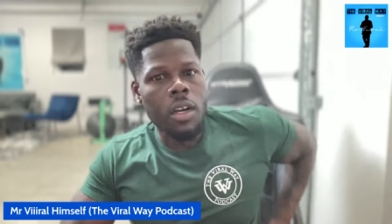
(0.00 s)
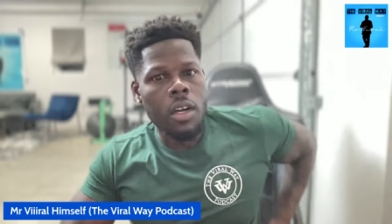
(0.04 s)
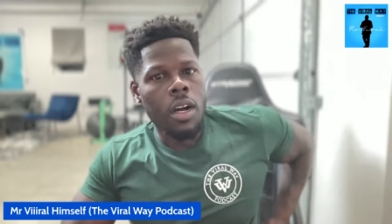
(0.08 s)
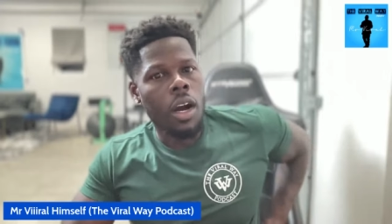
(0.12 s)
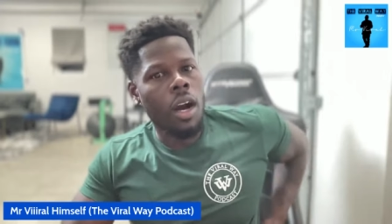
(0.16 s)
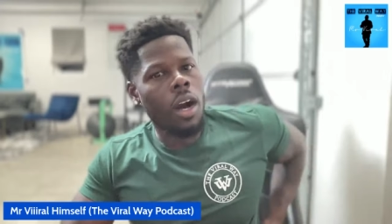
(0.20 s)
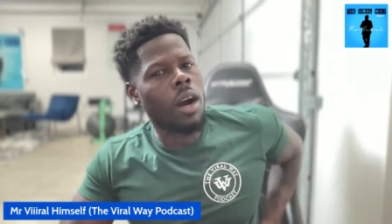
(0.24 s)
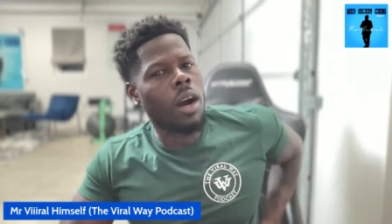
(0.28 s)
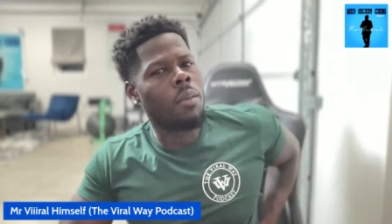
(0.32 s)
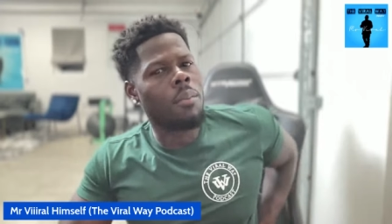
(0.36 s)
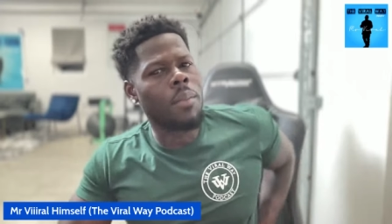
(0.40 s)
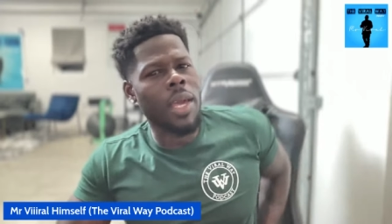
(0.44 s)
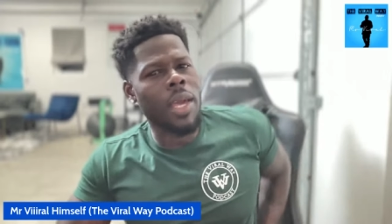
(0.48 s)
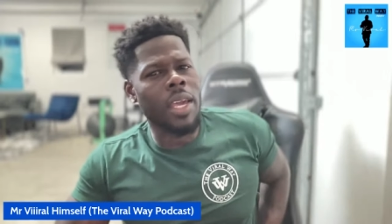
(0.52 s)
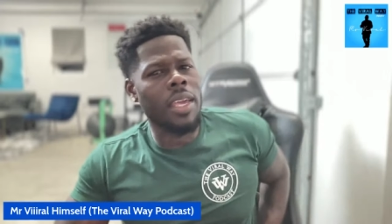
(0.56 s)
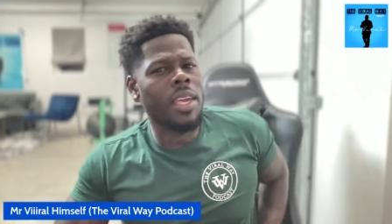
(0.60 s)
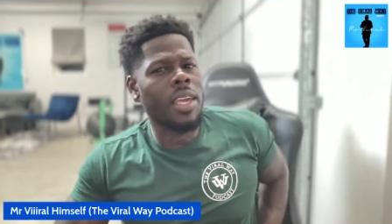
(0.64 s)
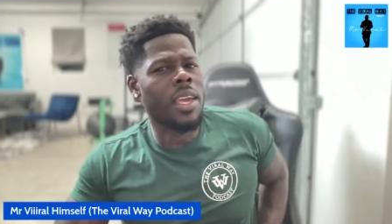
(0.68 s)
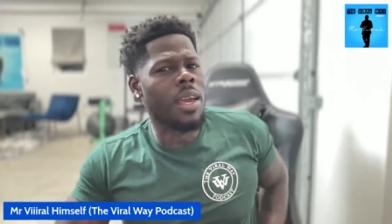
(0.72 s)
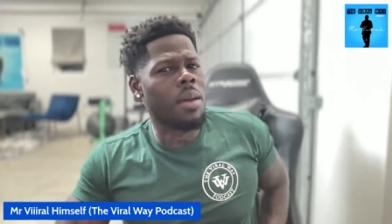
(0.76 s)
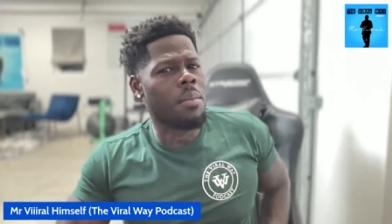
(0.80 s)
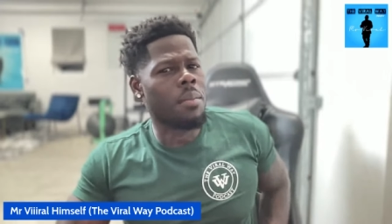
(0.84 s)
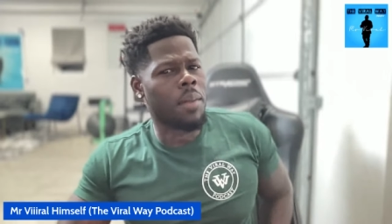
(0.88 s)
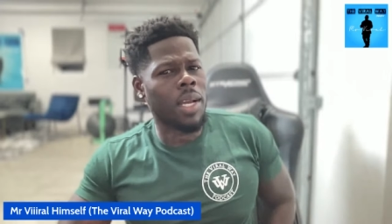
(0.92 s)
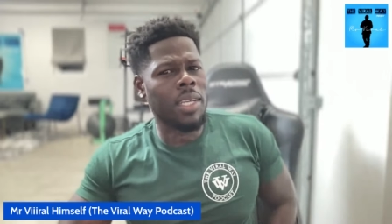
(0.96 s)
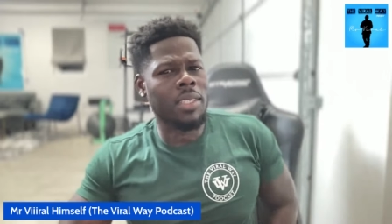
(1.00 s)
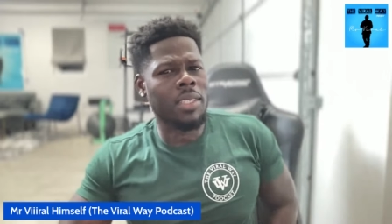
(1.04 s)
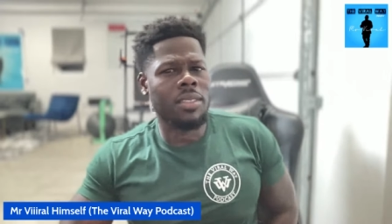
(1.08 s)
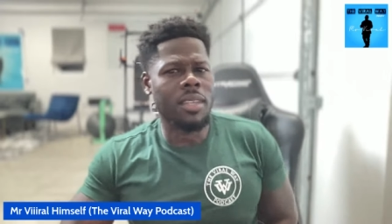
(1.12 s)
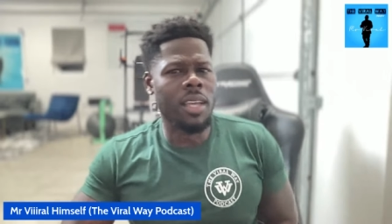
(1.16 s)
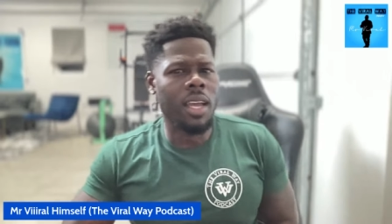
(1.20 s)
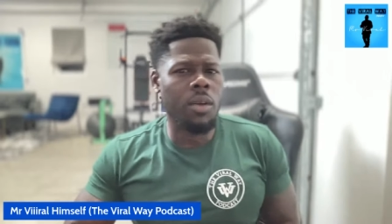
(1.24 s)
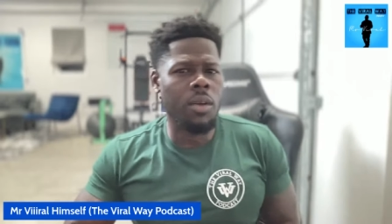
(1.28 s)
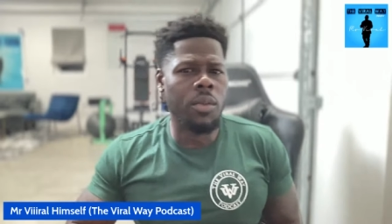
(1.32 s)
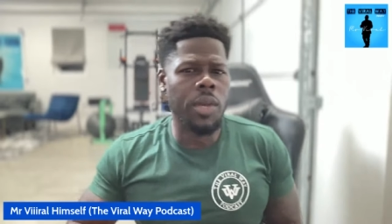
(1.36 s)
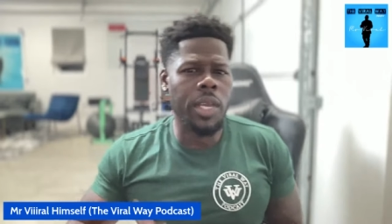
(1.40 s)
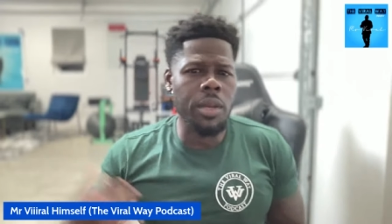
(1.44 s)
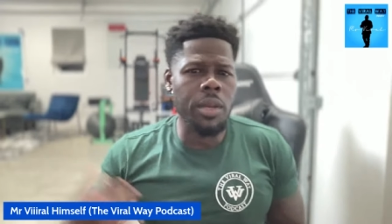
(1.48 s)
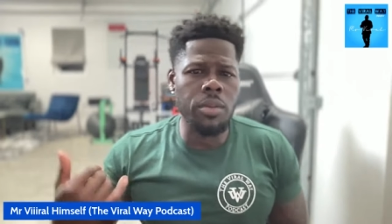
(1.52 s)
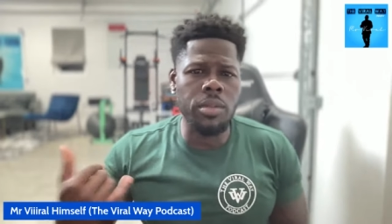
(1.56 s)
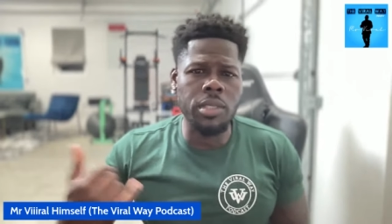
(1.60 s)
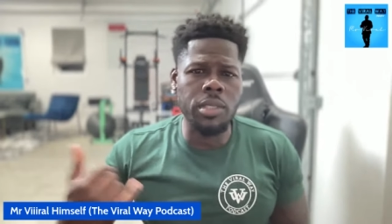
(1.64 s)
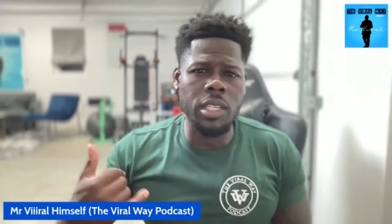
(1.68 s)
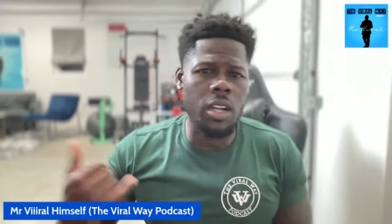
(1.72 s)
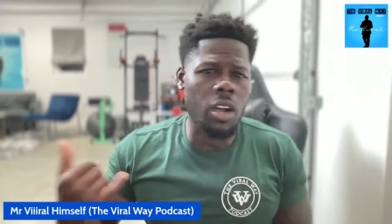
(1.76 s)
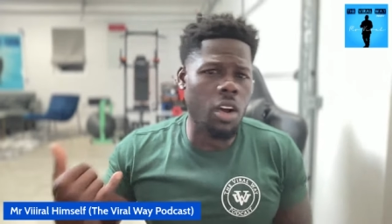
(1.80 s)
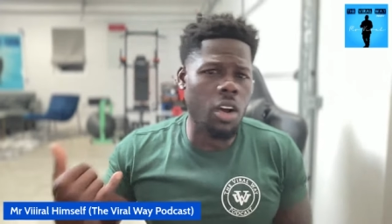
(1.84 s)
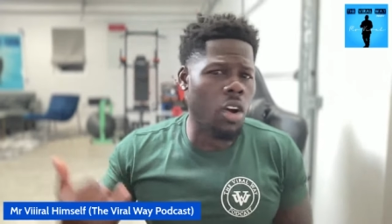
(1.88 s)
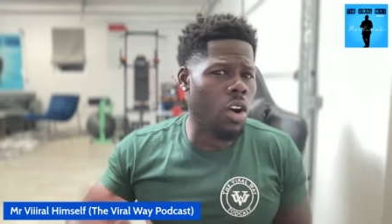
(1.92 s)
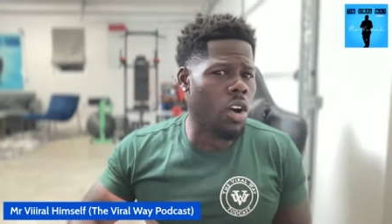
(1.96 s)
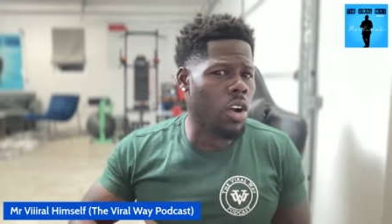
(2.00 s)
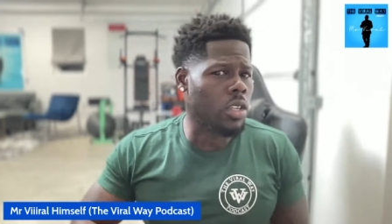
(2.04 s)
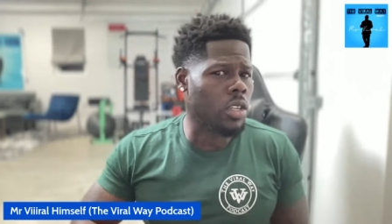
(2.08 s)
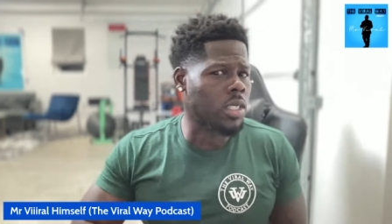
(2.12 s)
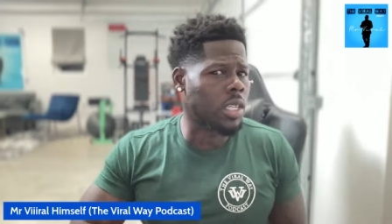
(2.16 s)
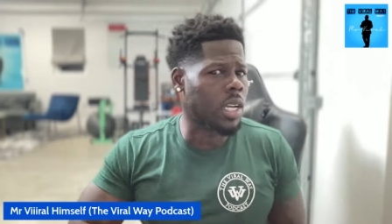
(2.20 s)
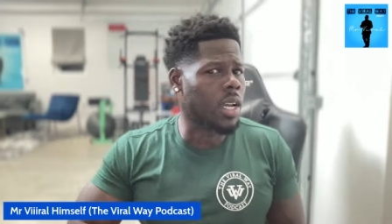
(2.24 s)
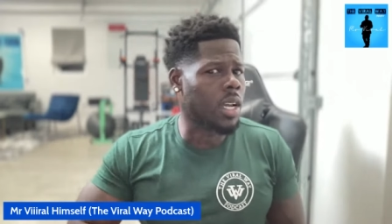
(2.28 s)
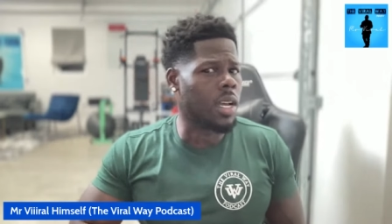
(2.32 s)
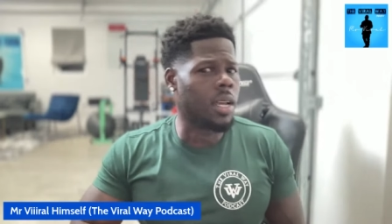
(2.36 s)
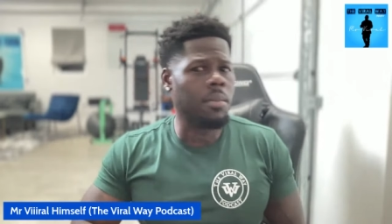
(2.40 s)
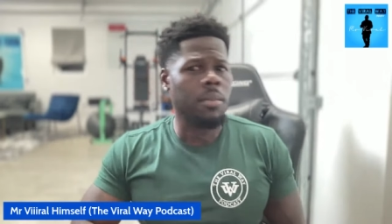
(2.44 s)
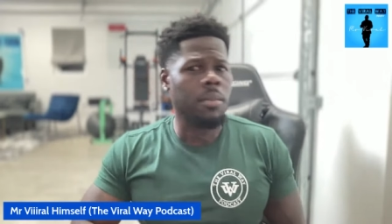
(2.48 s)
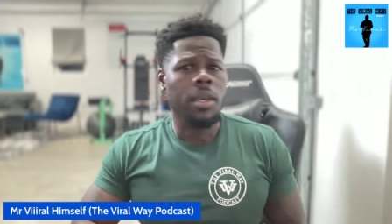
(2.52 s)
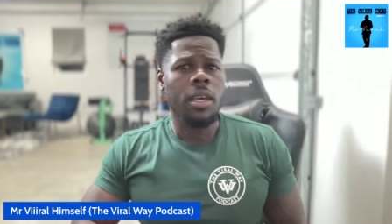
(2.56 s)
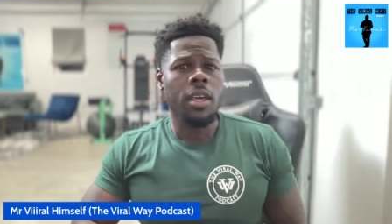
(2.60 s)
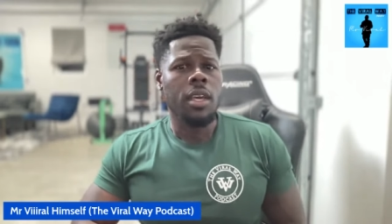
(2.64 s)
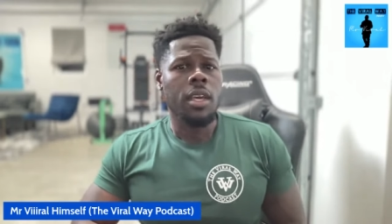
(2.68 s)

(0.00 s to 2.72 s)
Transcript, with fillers: Oh man, yeah, my son, when he was in a hard time,